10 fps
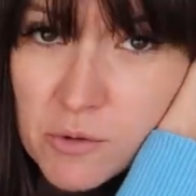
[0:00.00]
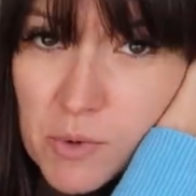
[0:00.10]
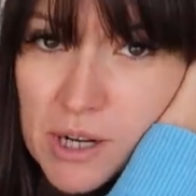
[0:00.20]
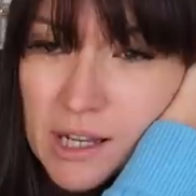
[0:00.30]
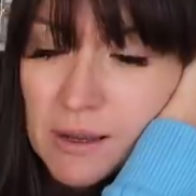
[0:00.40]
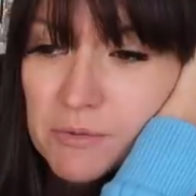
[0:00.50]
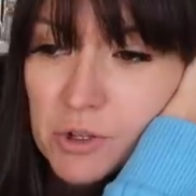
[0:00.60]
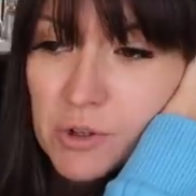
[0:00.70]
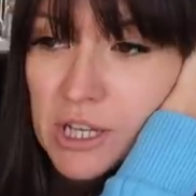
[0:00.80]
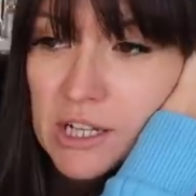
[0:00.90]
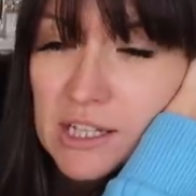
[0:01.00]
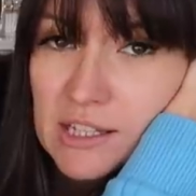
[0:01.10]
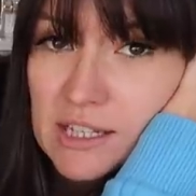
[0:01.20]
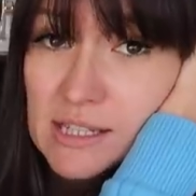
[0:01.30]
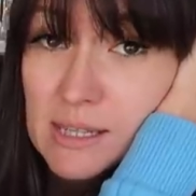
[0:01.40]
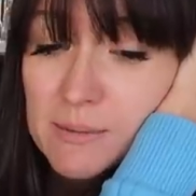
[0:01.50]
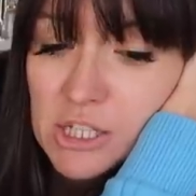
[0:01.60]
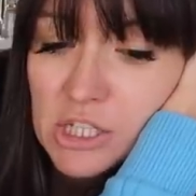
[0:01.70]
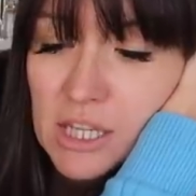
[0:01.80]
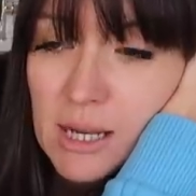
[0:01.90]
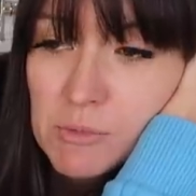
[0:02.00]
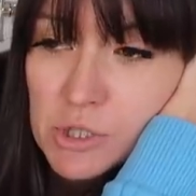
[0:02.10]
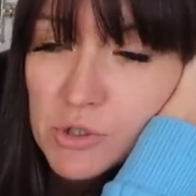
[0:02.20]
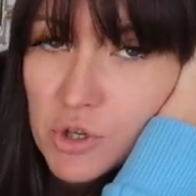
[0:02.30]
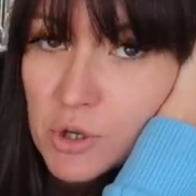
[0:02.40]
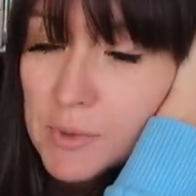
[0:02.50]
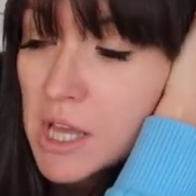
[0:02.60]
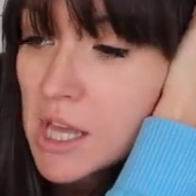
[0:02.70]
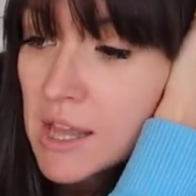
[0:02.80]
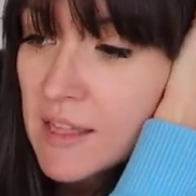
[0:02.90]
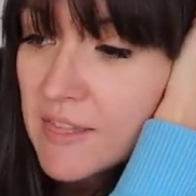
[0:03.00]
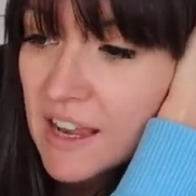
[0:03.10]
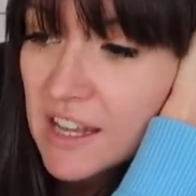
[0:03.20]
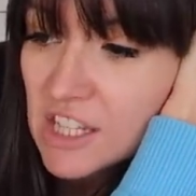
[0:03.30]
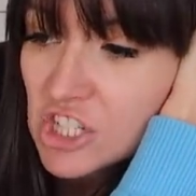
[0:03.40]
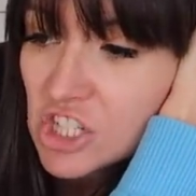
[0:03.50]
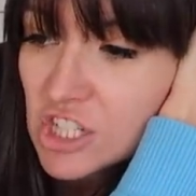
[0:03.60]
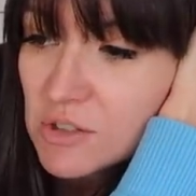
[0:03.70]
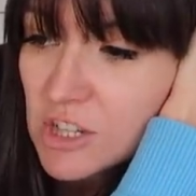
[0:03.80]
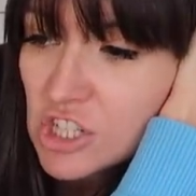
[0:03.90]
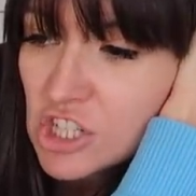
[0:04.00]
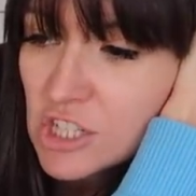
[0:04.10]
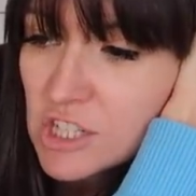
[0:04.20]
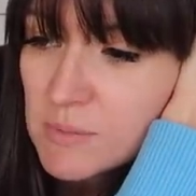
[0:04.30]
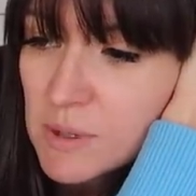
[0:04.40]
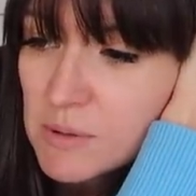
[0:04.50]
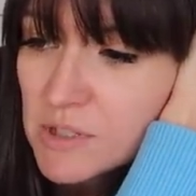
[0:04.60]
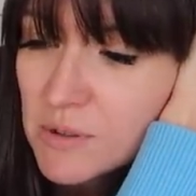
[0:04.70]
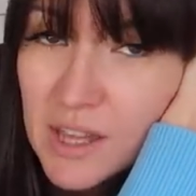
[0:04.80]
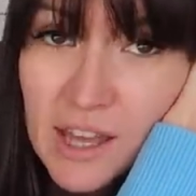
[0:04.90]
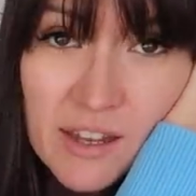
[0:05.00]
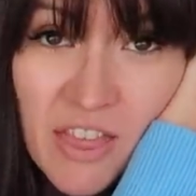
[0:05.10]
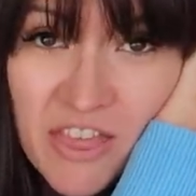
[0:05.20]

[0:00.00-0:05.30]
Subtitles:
So when I am vlogging like this, imagine the camera's on top, then I should just be able to do that.